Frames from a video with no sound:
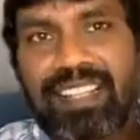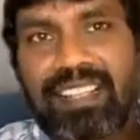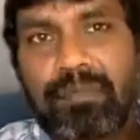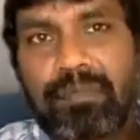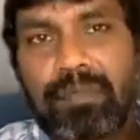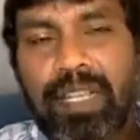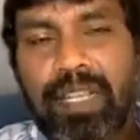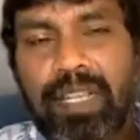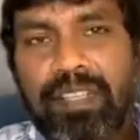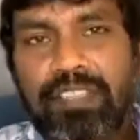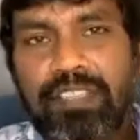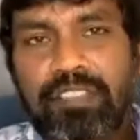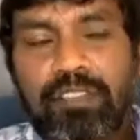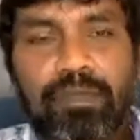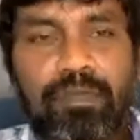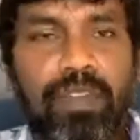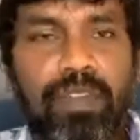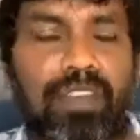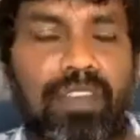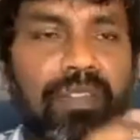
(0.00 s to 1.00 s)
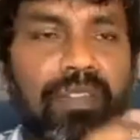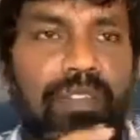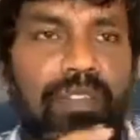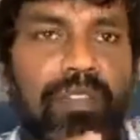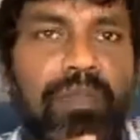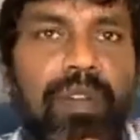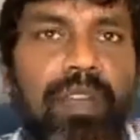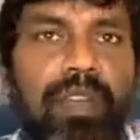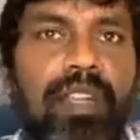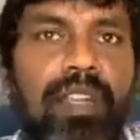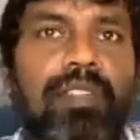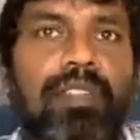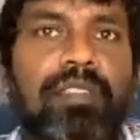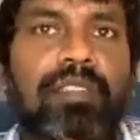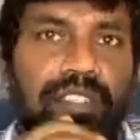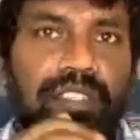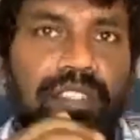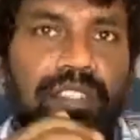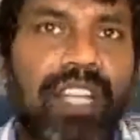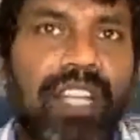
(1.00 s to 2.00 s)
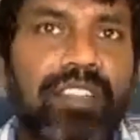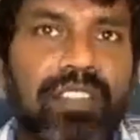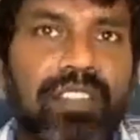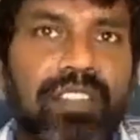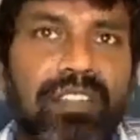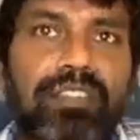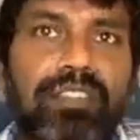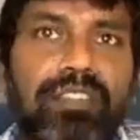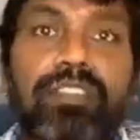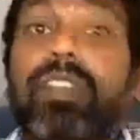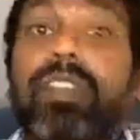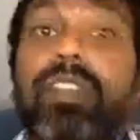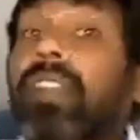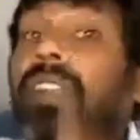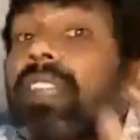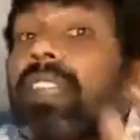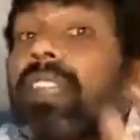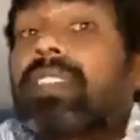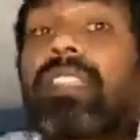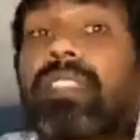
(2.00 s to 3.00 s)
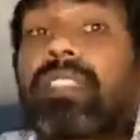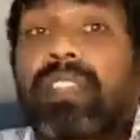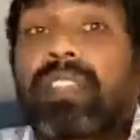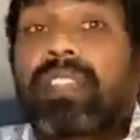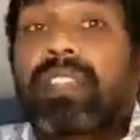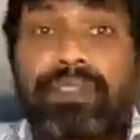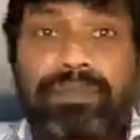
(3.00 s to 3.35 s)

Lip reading: because whenever you are in distraction, you're learning nothing.